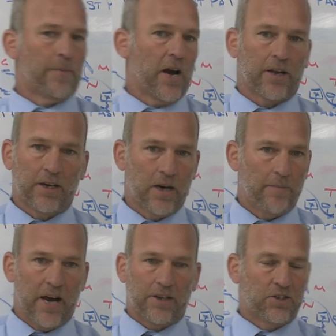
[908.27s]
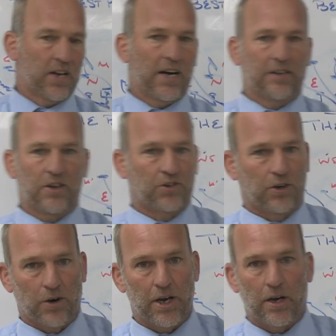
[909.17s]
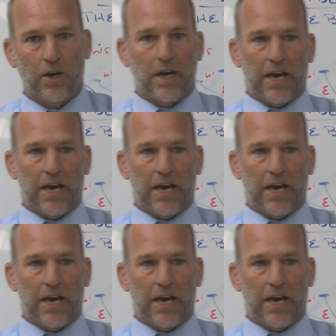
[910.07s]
I'm not going to come back and say I disagree.